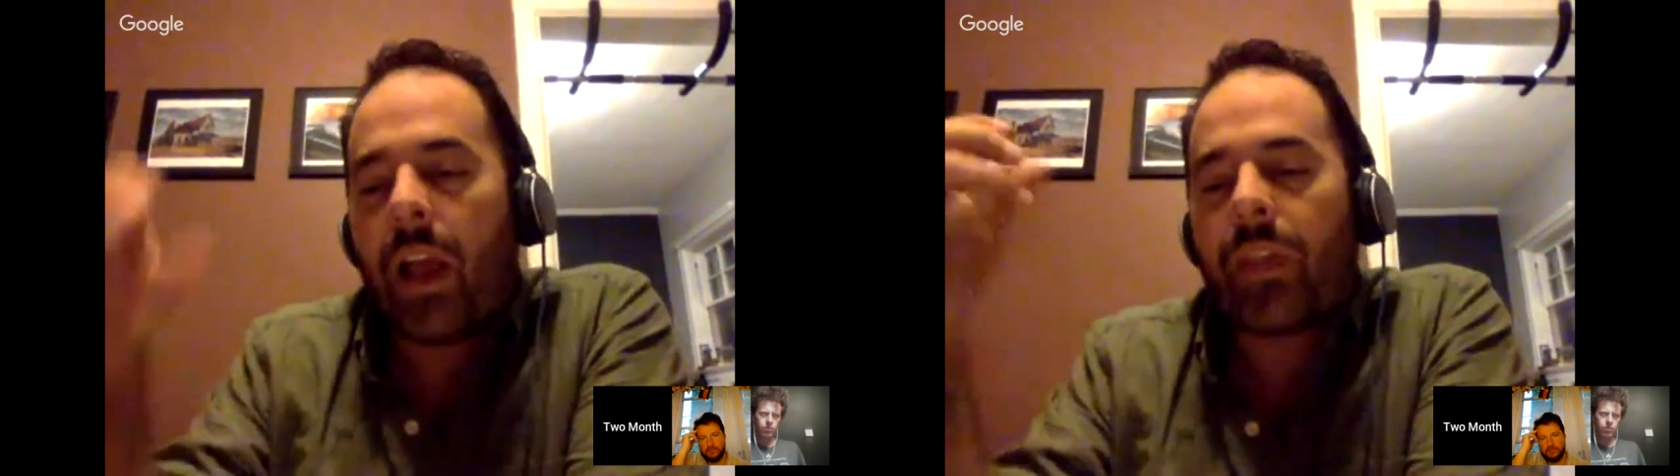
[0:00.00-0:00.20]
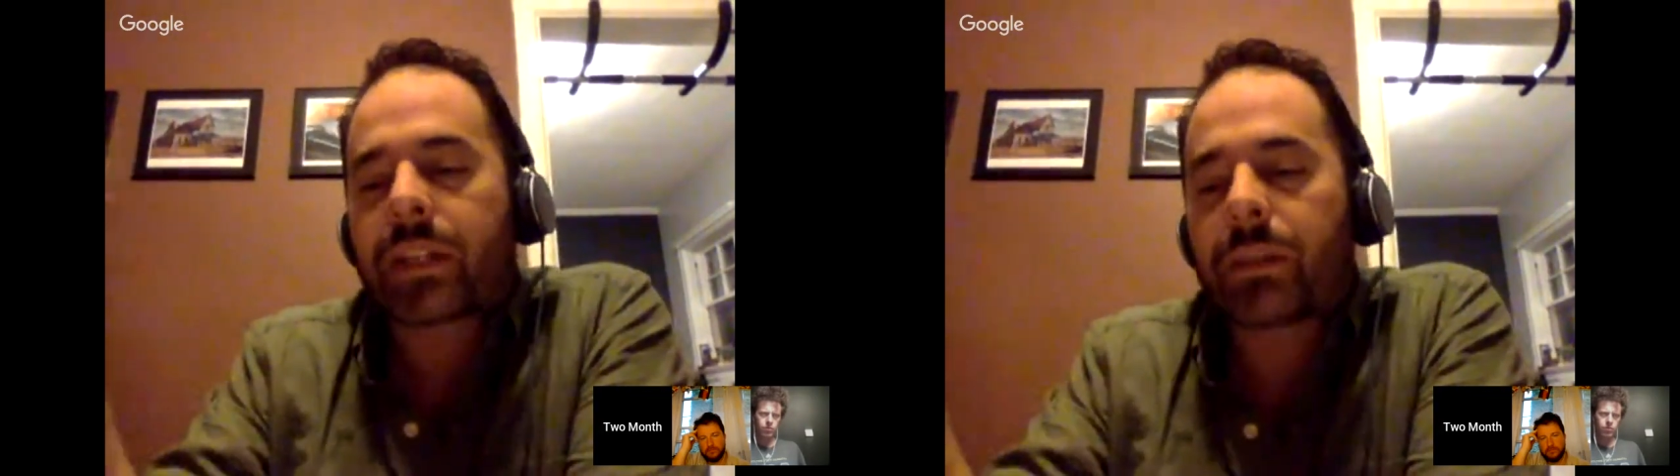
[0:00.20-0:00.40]

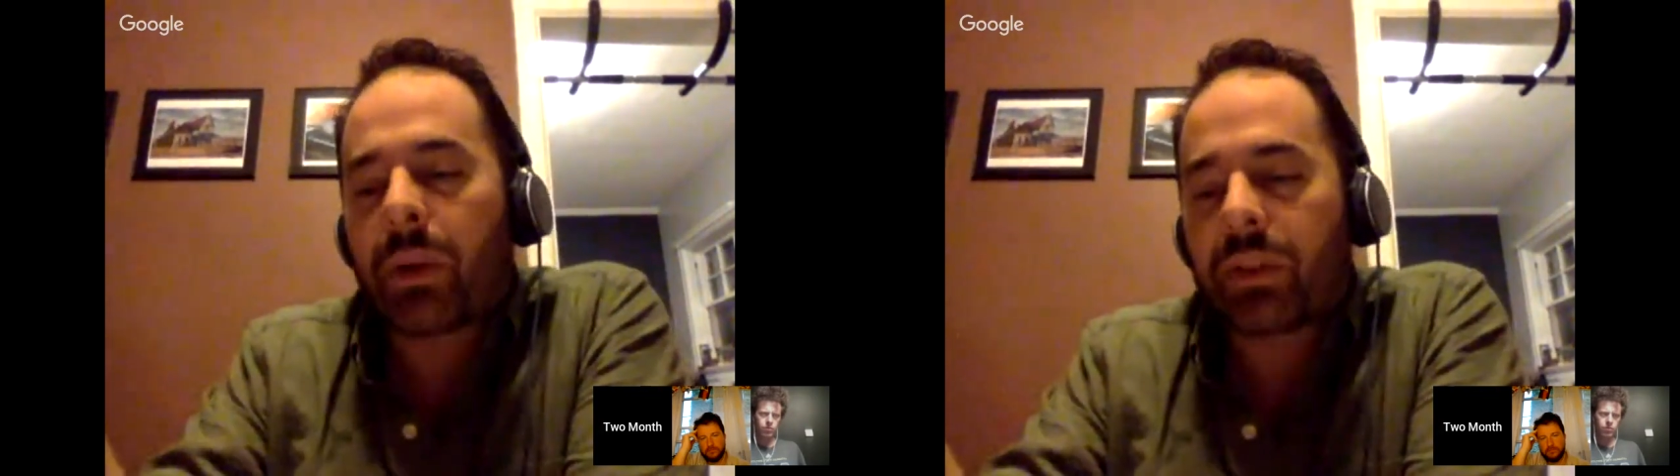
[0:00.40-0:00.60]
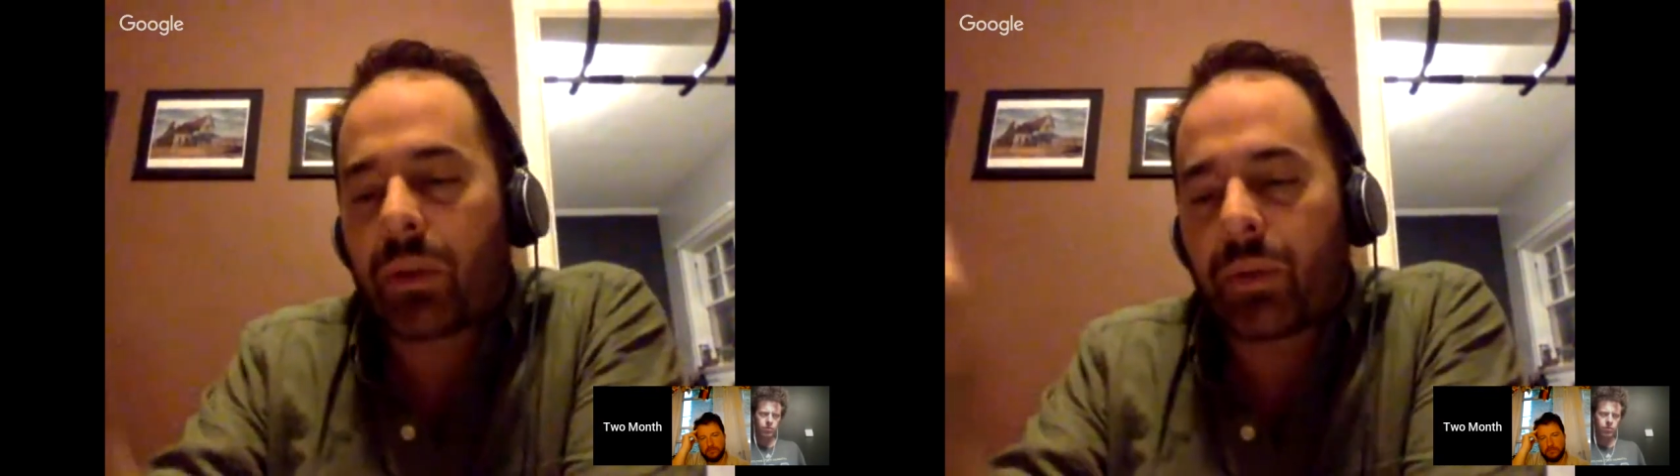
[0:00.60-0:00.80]
And that's the
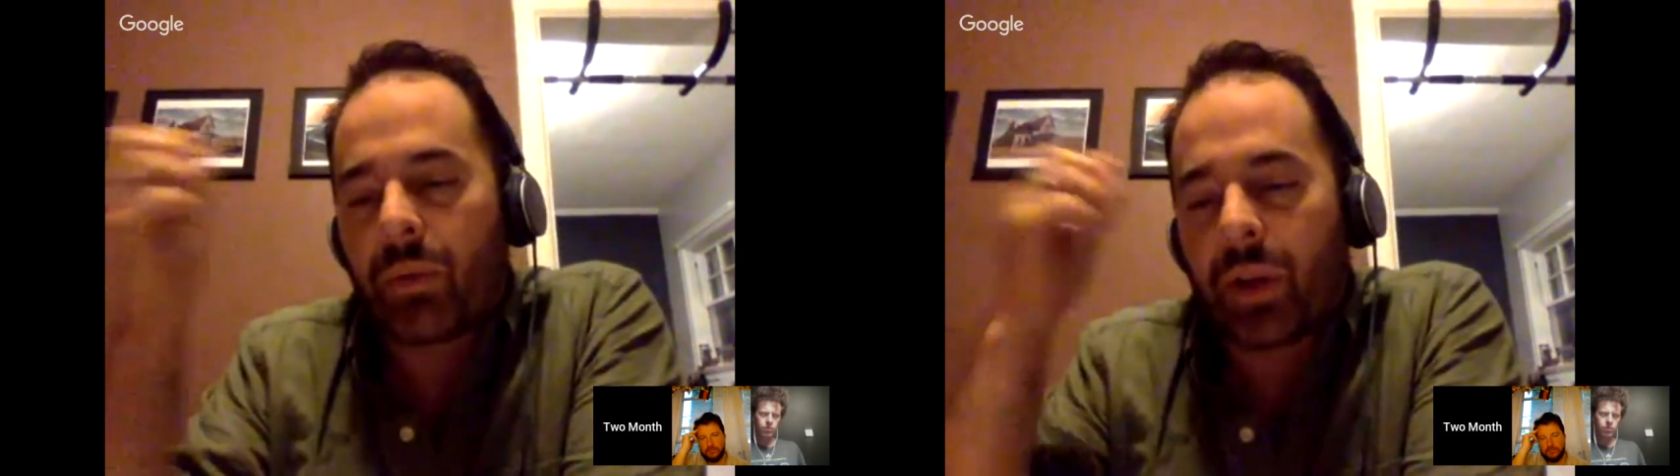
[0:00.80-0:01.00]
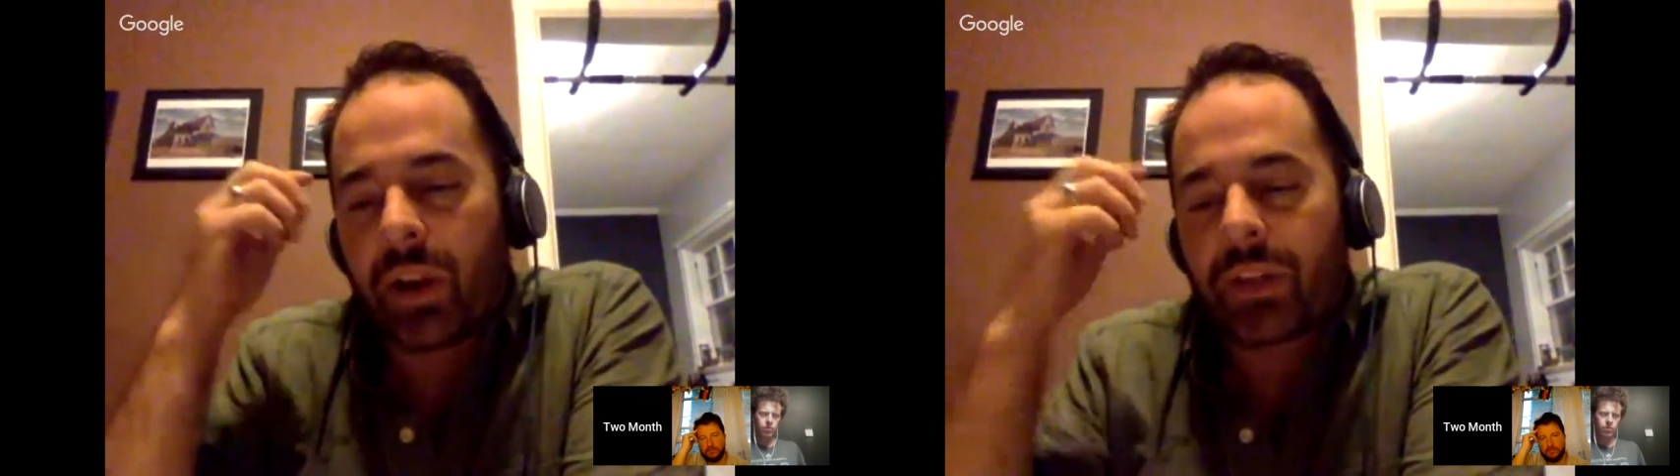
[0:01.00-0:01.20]
part that
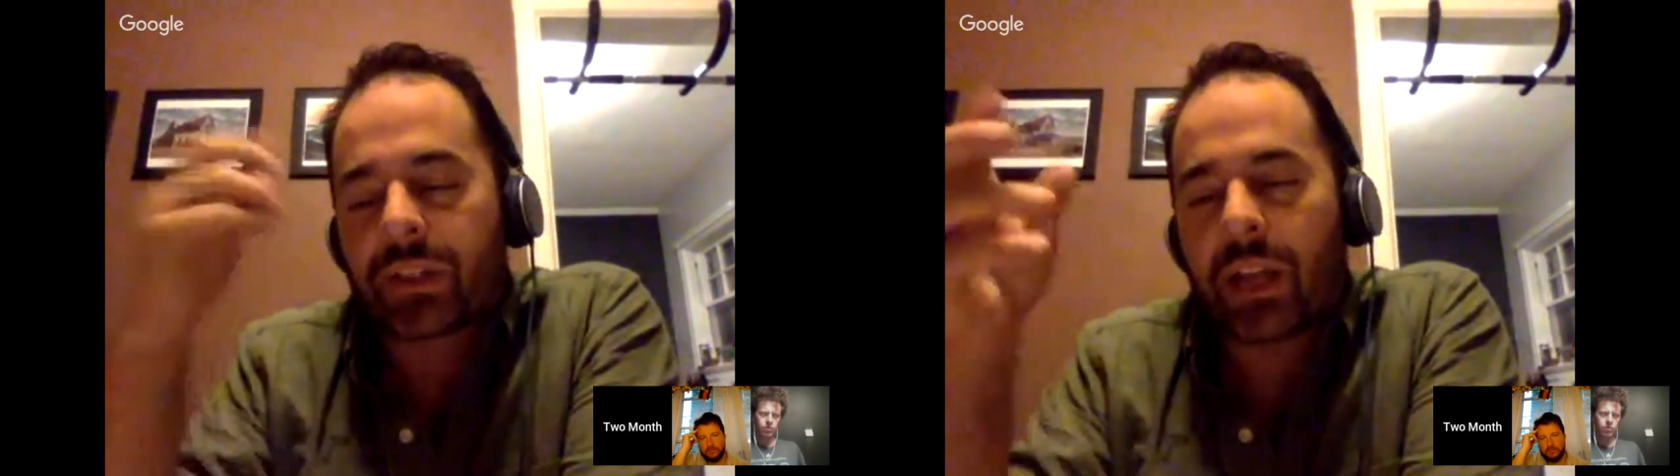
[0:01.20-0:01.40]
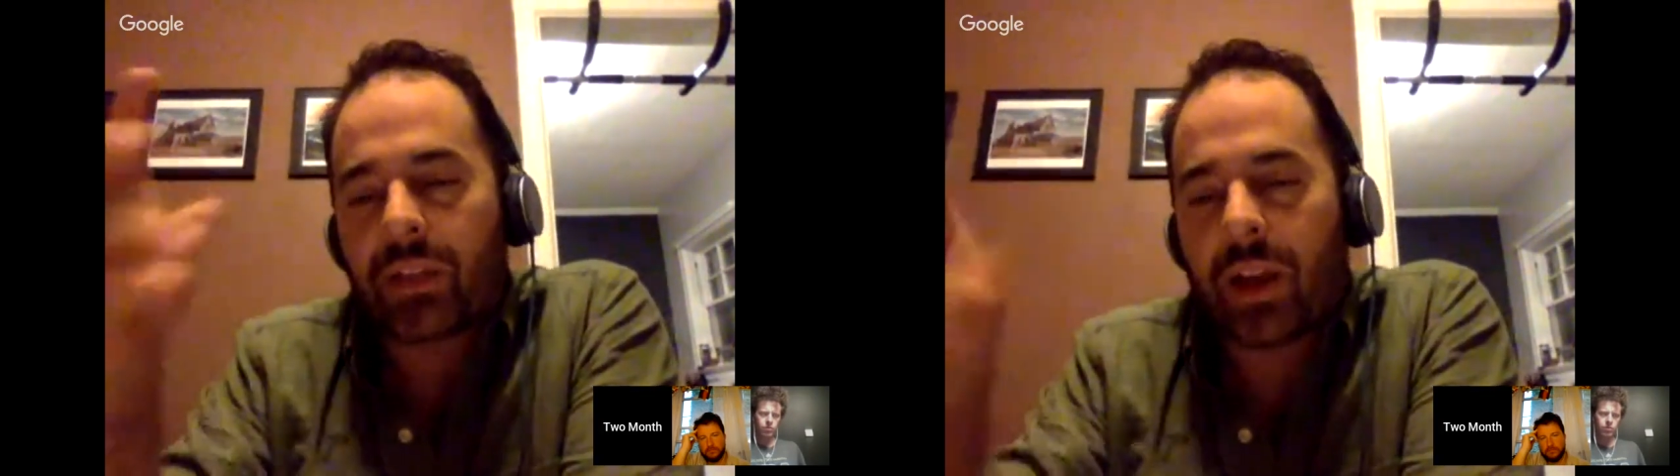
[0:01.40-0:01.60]
rereading
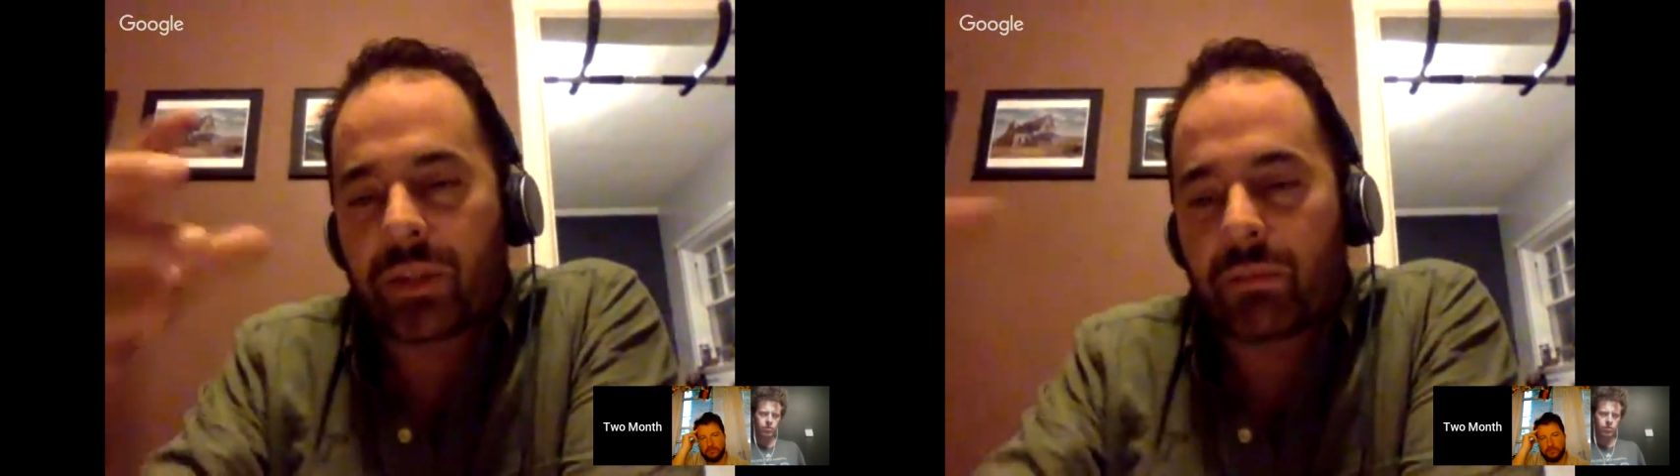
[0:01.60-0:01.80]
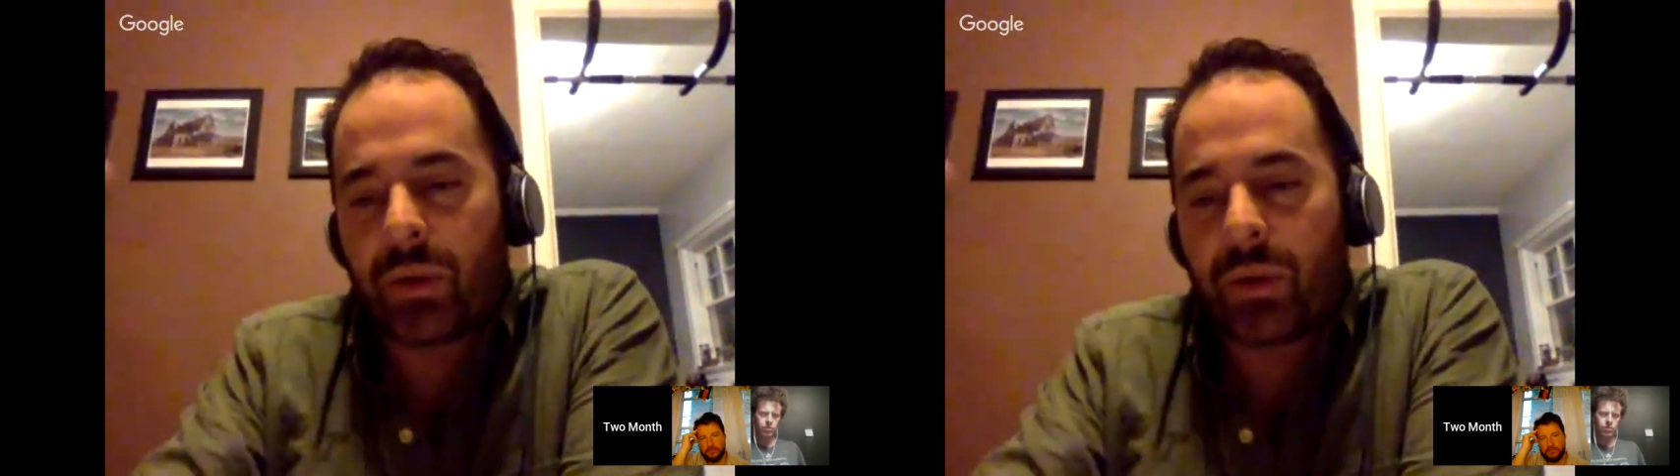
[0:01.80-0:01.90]
this I thought was